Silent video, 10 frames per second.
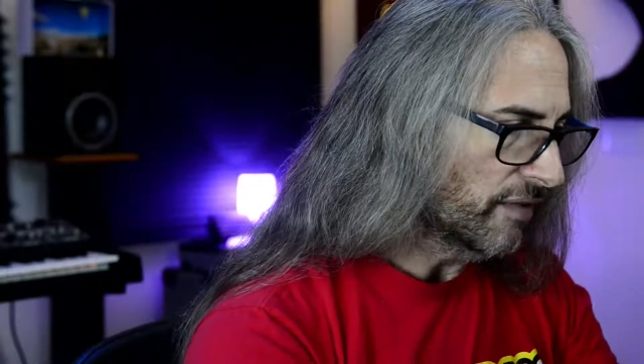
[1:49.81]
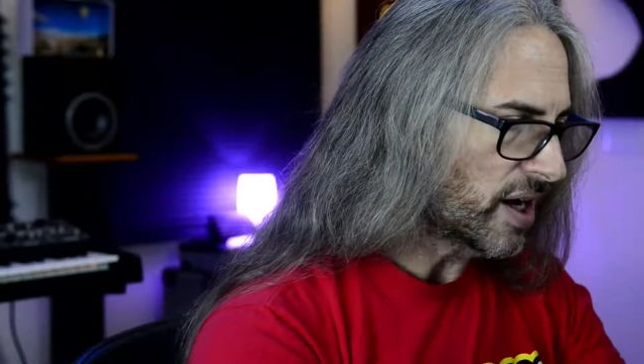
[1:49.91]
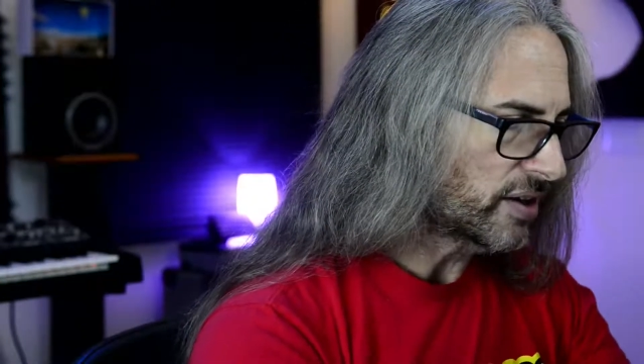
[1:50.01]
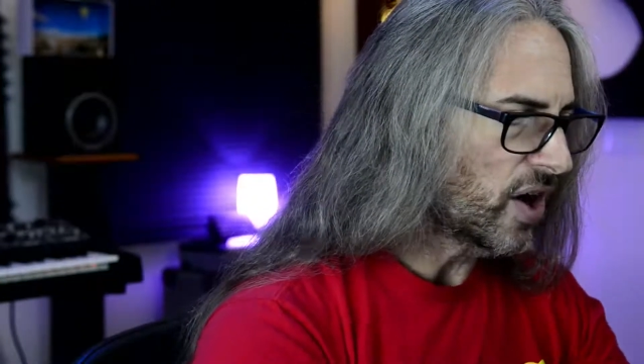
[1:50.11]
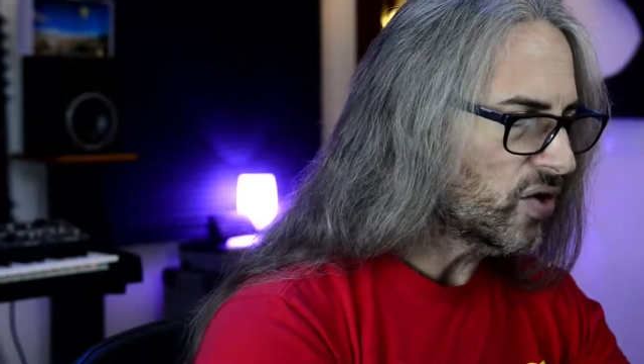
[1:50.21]

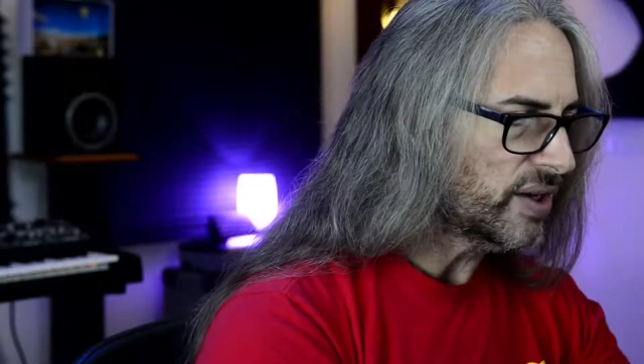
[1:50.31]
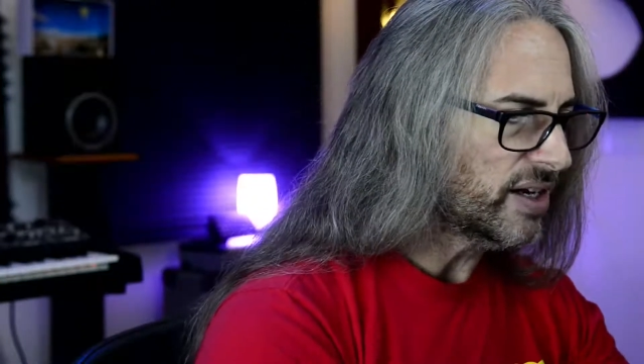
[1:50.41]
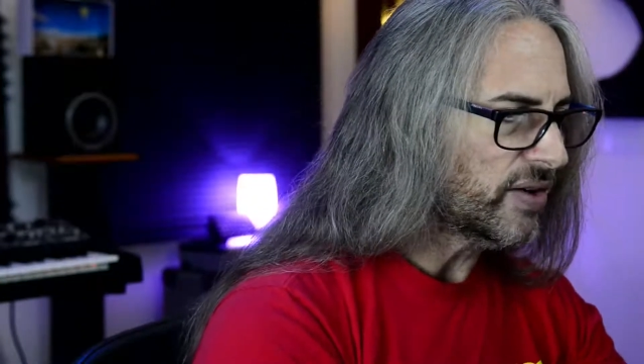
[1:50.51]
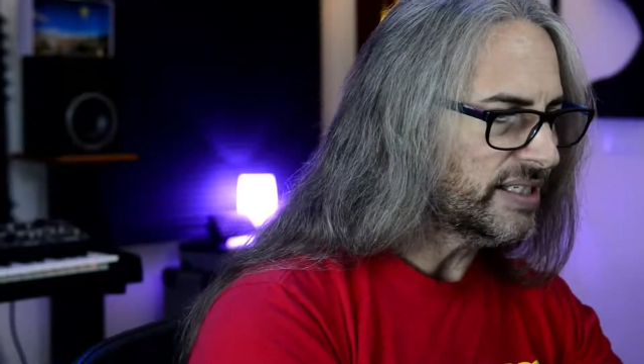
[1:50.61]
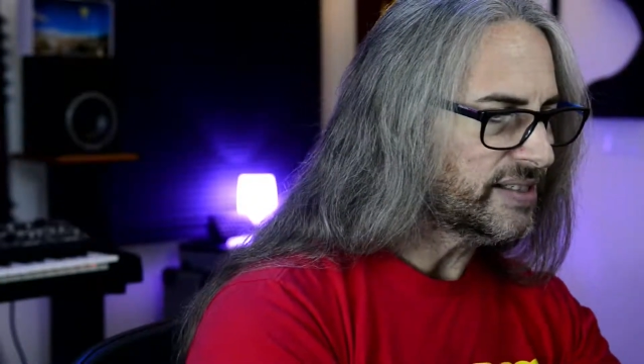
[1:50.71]
We've got
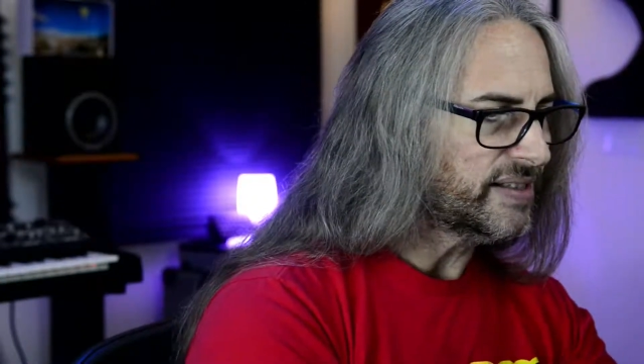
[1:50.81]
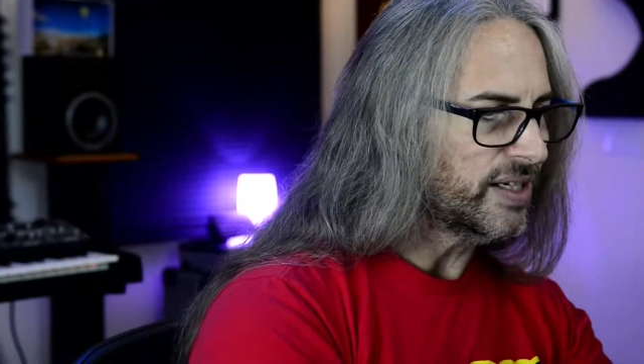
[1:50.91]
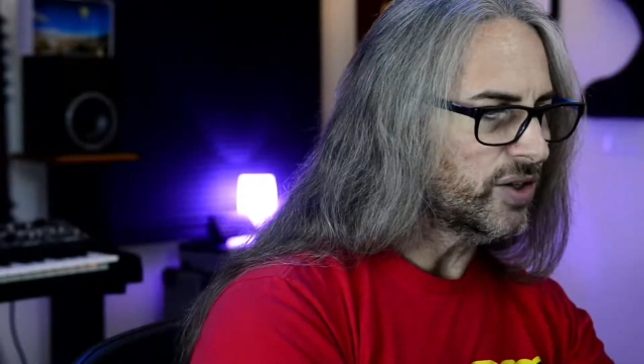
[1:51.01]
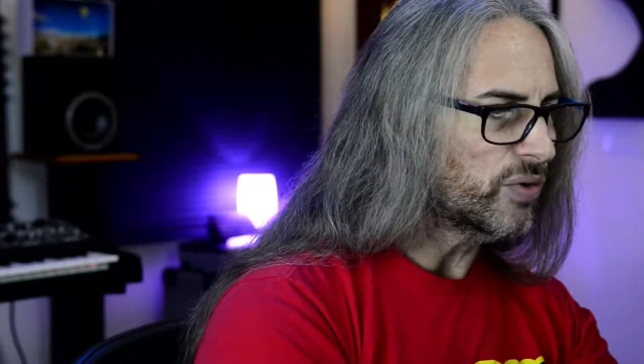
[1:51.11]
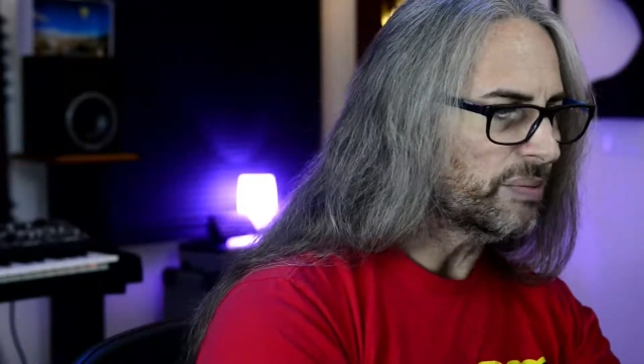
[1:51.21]
Cody, great to
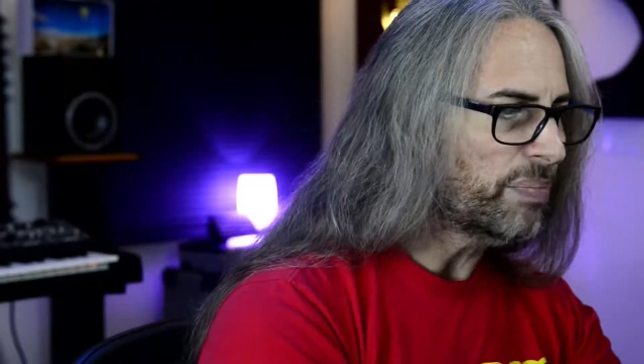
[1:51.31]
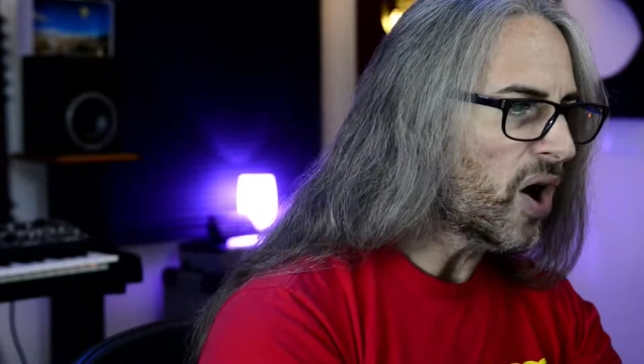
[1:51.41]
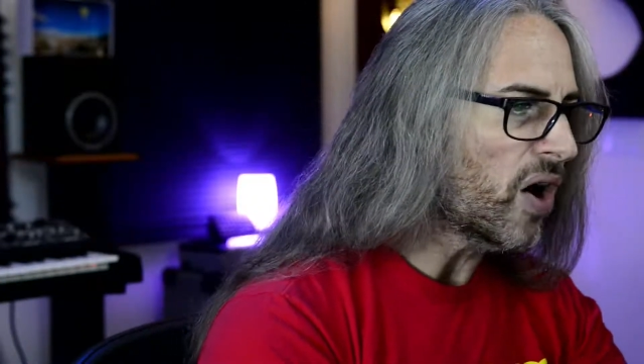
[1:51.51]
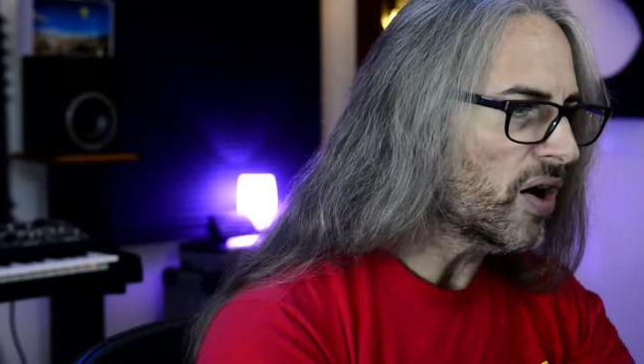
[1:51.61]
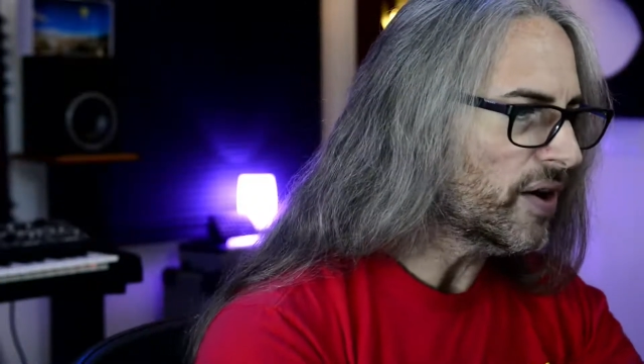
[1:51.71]
see you, and
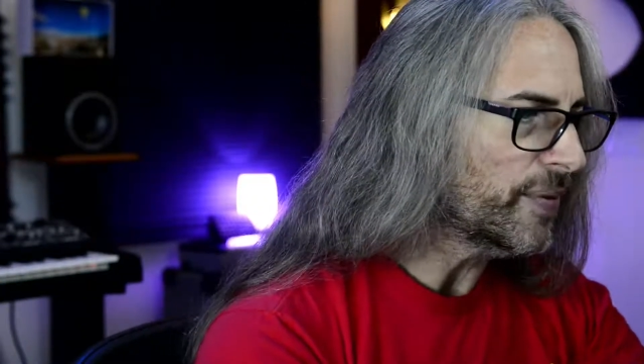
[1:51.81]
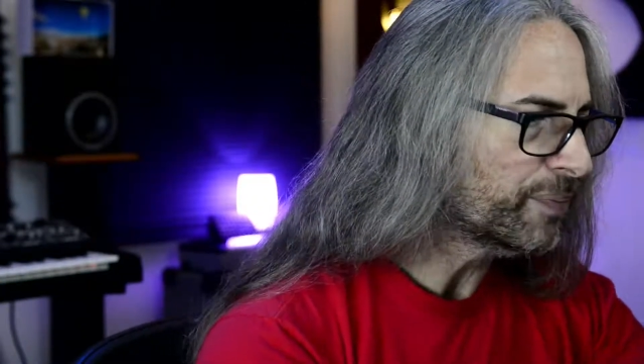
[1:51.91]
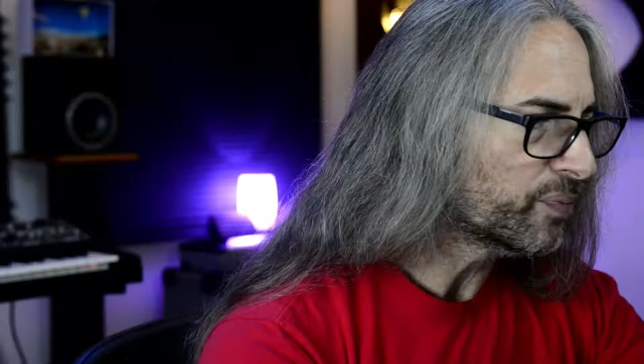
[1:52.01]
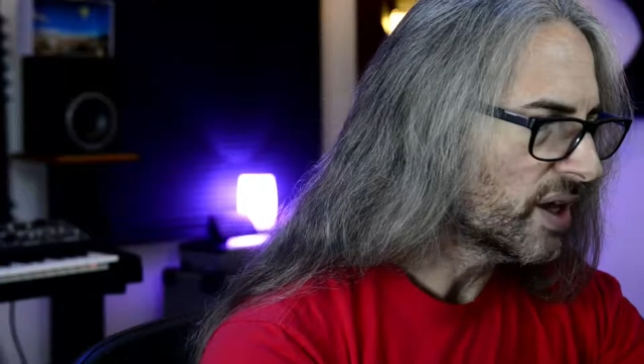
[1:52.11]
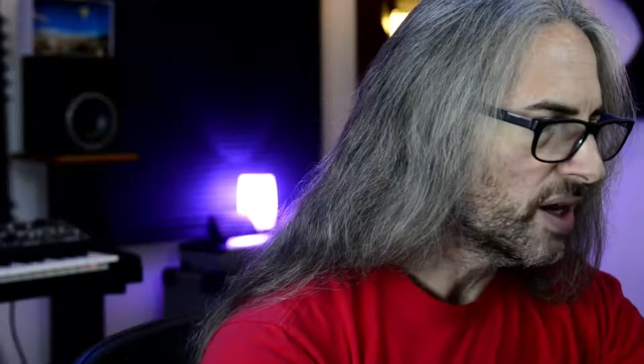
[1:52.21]
Paul,